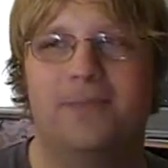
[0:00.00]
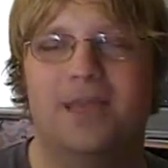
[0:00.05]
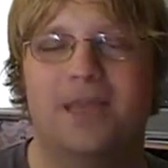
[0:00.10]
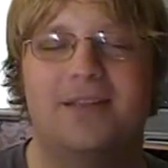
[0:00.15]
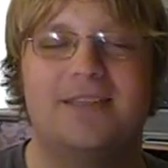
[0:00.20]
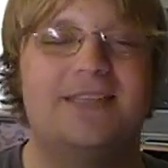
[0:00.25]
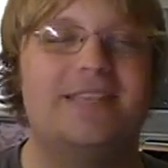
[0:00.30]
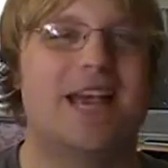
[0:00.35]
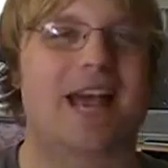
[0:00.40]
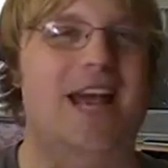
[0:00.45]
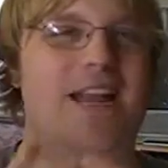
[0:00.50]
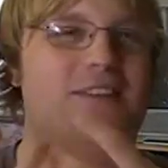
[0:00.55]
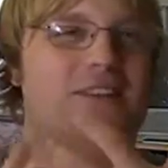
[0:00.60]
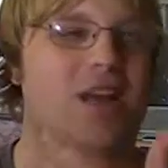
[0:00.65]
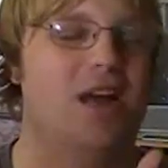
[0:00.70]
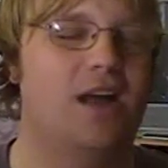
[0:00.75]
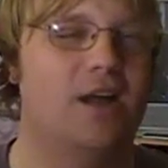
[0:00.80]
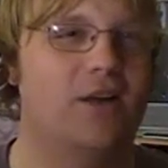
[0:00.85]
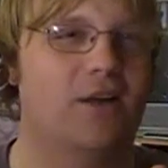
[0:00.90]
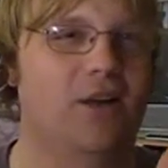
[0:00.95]

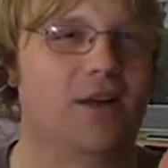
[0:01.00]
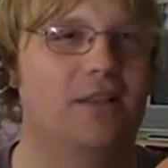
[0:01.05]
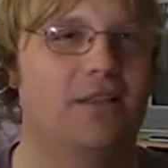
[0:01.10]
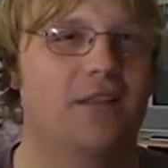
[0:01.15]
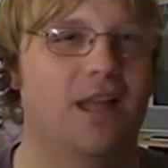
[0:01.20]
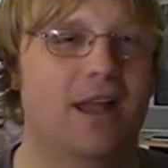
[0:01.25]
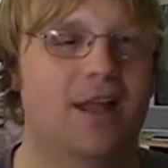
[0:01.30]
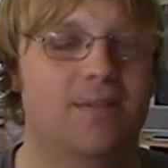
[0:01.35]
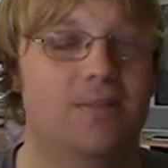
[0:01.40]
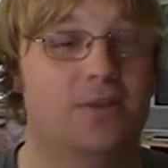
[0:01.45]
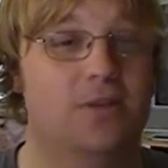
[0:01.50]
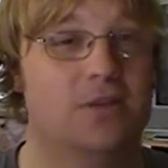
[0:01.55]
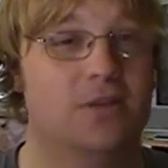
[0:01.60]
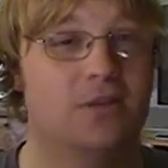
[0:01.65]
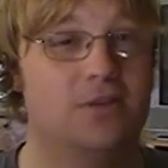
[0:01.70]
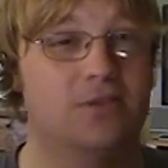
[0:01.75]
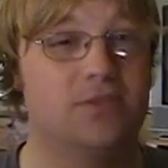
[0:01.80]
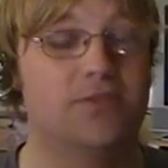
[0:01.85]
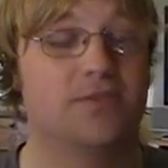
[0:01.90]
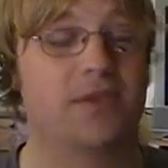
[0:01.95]
satire on
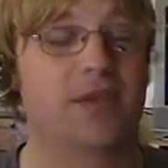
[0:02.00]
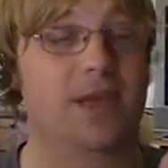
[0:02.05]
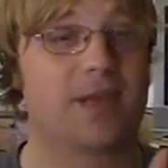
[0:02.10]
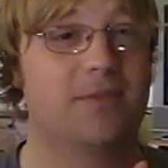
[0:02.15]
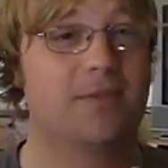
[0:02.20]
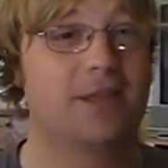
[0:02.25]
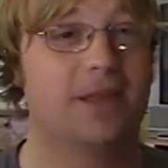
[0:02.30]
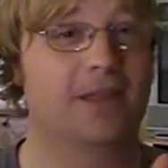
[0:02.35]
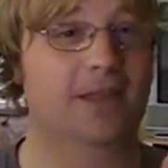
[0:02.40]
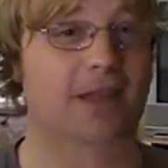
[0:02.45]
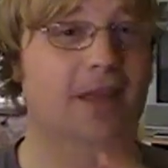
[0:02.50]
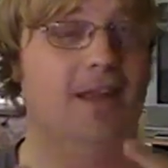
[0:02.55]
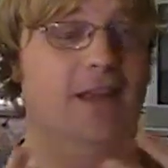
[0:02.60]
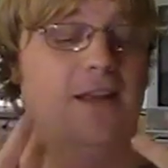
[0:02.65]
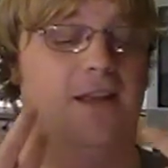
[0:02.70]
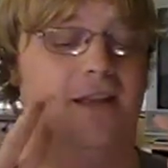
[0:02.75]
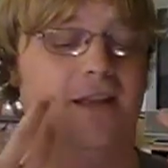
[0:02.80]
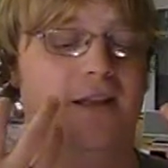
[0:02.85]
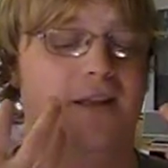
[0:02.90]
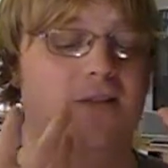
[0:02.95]
episodes of anime
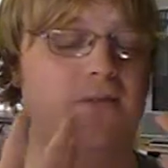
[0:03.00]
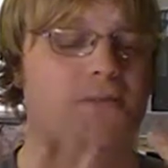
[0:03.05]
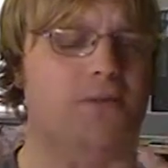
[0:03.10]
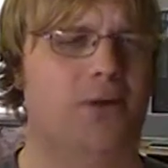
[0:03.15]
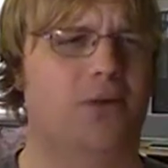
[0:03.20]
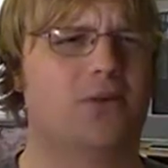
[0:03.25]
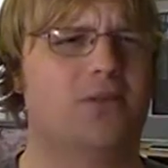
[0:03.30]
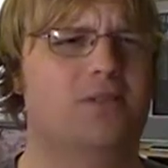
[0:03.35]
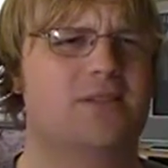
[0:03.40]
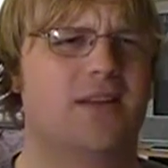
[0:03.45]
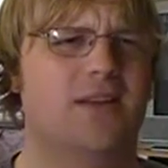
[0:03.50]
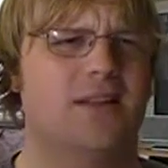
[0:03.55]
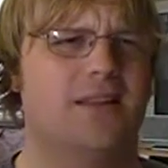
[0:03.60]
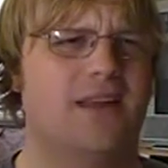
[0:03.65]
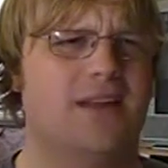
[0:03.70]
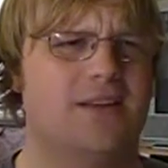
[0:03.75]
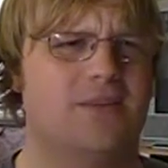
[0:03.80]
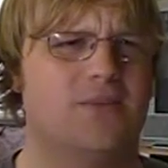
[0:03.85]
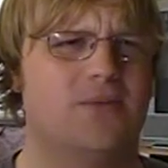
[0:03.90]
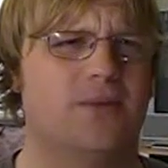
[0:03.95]
that focus on
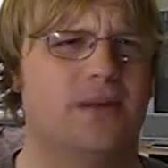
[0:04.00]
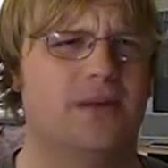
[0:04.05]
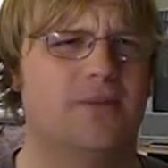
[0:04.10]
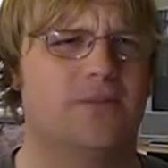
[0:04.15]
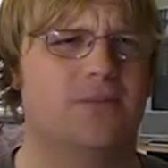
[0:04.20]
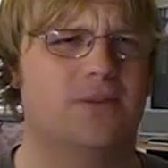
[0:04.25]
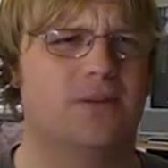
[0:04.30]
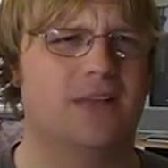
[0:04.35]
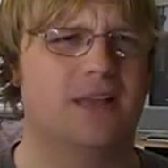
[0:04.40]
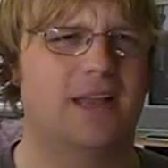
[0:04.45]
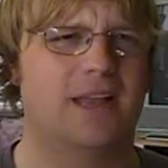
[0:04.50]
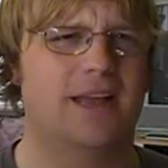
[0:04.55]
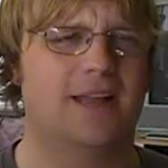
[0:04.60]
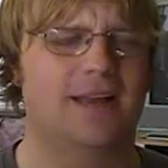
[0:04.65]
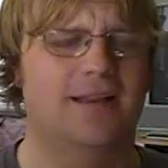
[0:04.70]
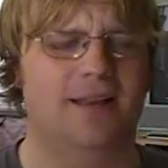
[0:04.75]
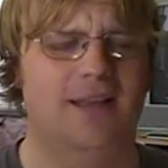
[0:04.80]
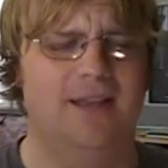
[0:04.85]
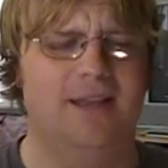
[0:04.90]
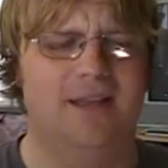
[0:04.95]
that as a way of looking at
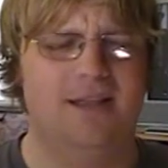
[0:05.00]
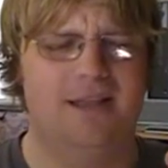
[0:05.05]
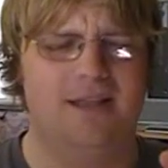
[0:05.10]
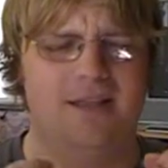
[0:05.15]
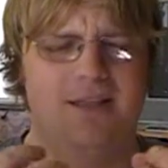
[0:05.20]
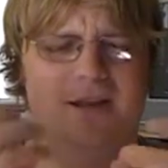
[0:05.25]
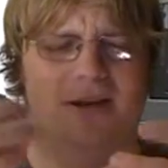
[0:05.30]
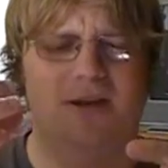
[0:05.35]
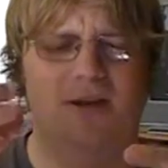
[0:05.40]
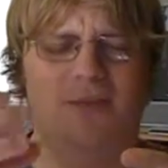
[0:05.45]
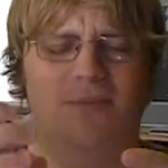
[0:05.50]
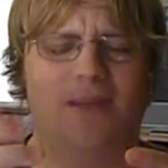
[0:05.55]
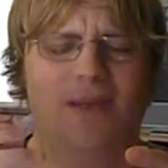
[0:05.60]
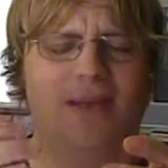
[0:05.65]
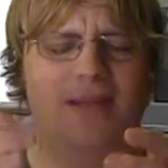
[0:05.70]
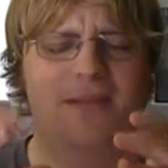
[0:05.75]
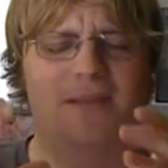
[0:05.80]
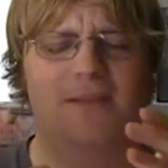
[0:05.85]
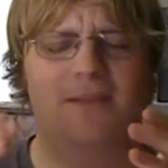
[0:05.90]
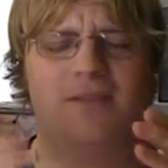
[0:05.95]
it.
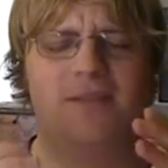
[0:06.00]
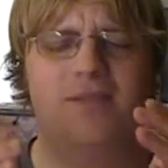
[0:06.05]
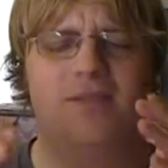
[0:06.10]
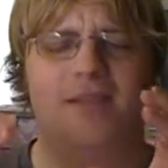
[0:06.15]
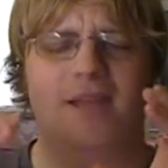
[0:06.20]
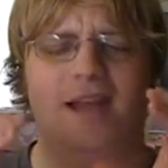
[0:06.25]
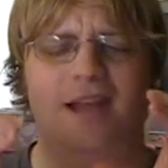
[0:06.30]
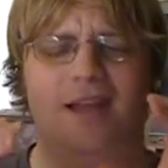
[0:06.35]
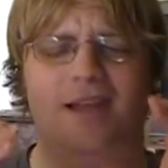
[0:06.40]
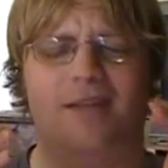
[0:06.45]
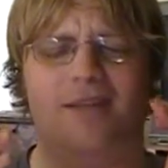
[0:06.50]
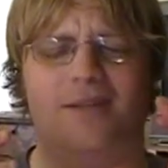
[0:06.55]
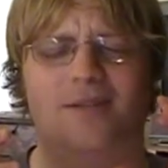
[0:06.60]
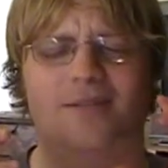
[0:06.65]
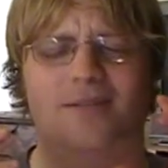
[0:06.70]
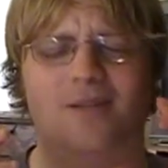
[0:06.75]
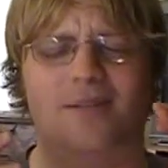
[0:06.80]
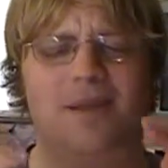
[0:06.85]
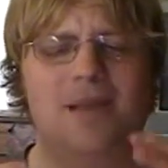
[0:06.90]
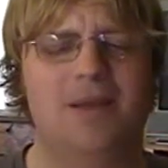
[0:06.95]
Like
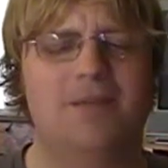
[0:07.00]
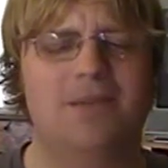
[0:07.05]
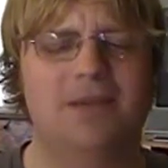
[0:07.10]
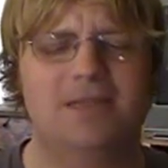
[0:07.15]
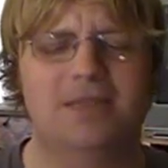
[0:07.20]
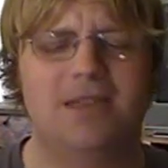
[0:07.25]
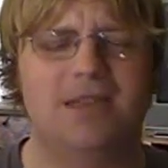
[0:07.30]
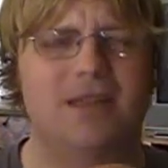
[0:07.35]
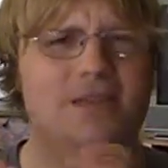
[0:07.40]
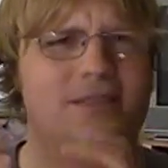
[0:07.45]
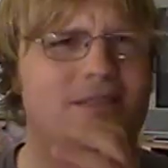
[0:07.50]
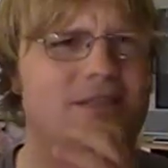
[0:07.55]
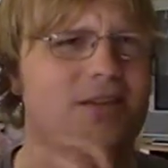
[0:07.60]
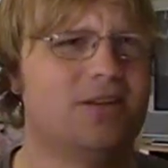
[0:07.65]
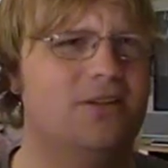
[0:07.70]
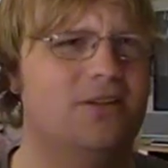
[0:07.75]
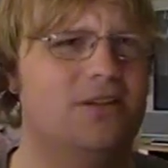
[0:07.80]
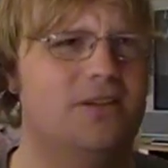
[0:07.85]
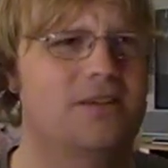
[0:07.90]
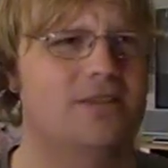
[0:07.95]
some animes take it
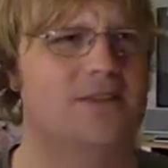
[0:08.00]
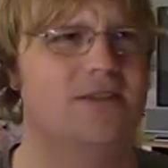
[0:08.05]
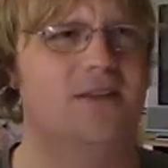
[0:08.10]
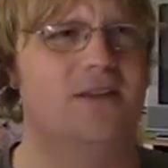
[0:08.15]
serious.